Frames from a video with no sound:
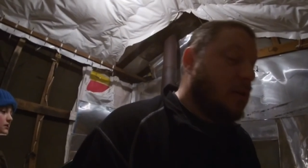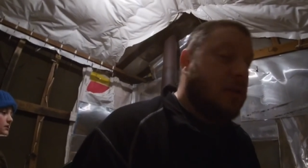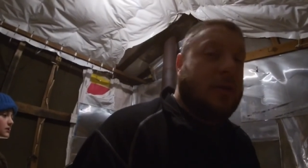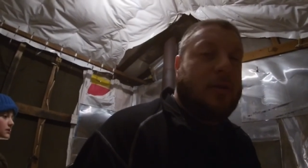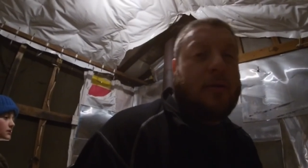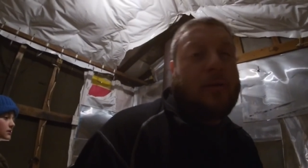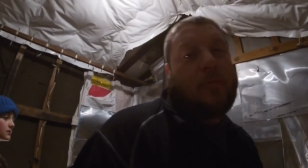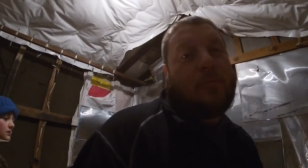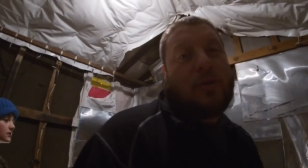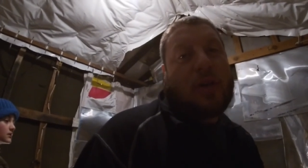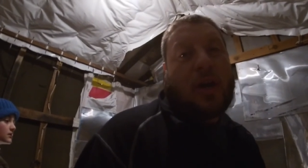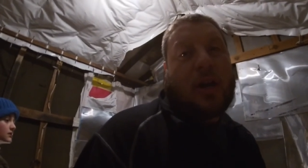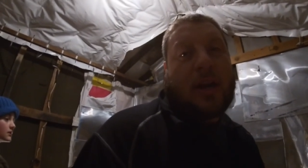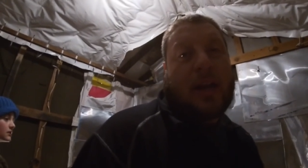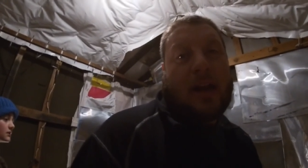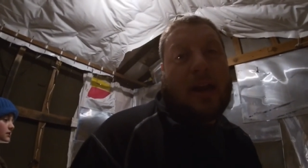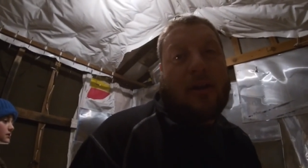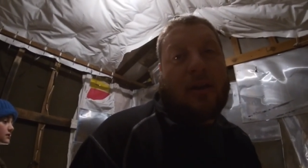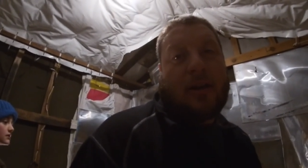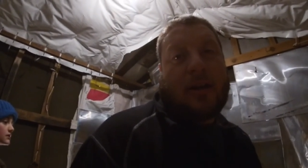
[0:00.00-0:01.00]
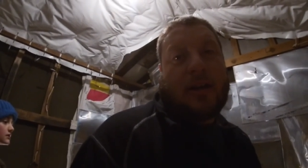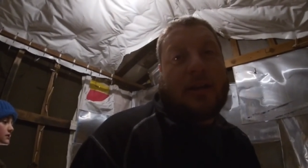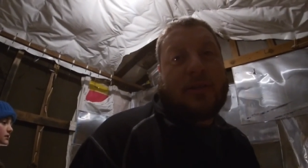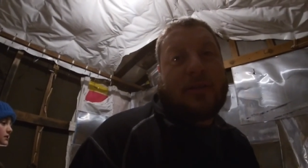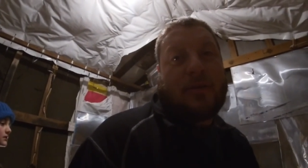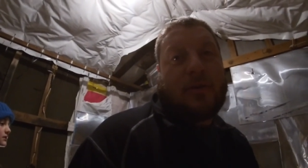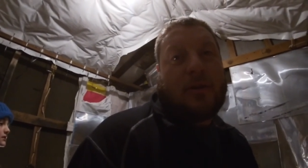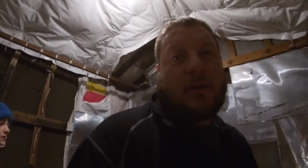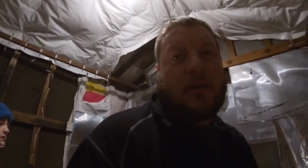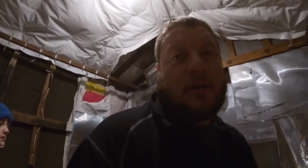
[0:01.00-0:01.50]
I'm um, talking to Eric next
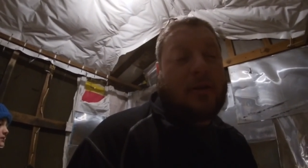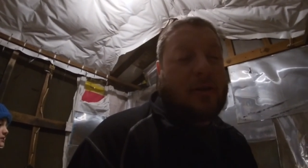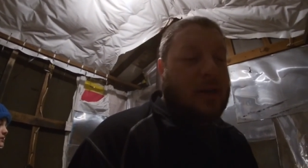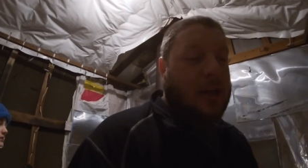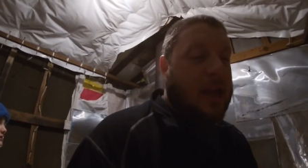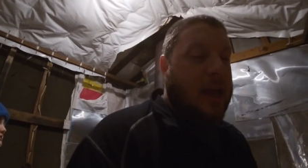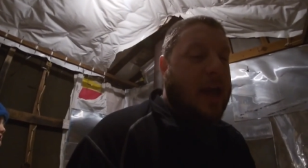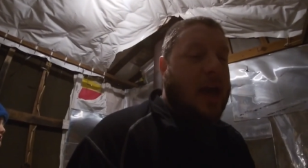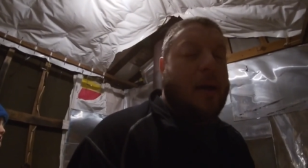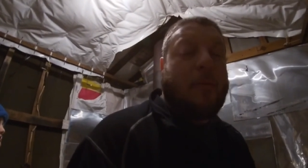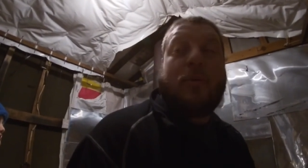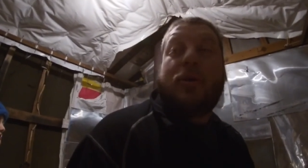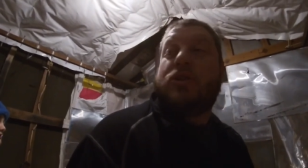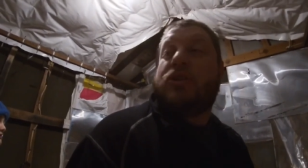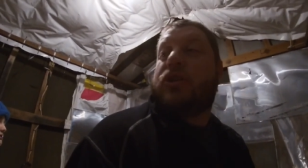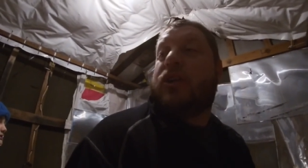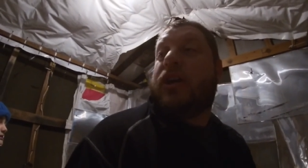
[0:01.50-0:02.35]
door. Yeah, how many did you